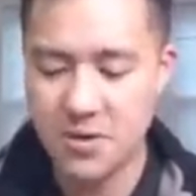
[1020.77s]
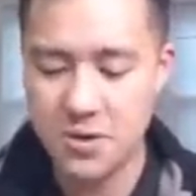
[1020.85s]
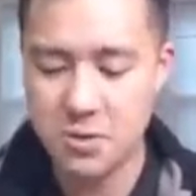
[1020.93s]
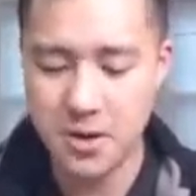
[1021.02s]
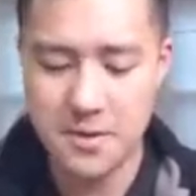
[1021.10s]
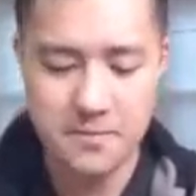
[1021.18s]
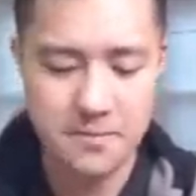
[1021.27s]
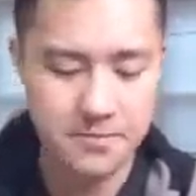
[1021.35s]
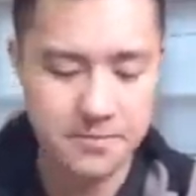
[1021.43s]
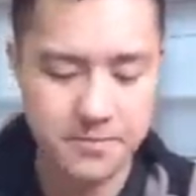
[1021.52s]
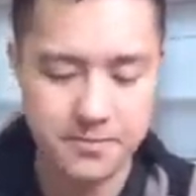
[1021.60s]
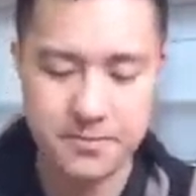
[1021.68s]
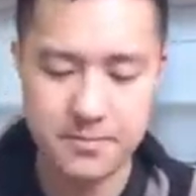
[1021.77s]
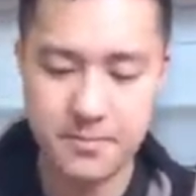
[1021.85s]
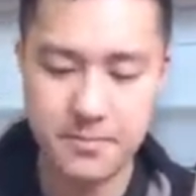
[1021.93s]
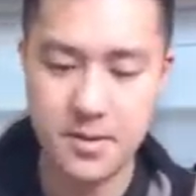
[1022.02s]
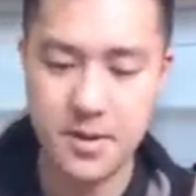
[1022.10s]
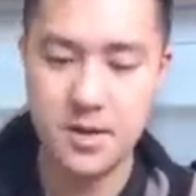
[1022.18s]
each one.
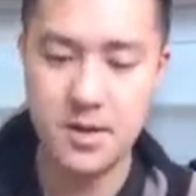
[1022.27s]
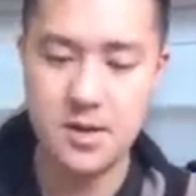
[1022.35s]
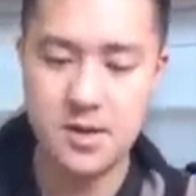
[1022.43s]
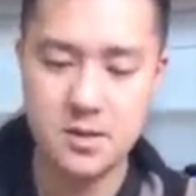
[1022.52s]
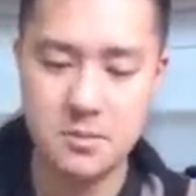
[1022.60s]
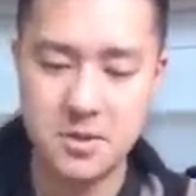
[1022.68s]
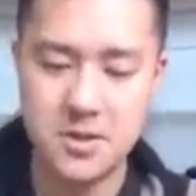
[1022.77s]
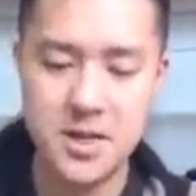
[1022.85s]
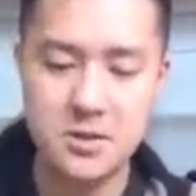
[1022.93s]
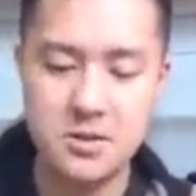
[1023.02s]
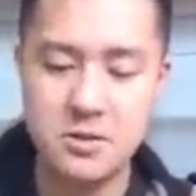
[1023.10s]
Some potential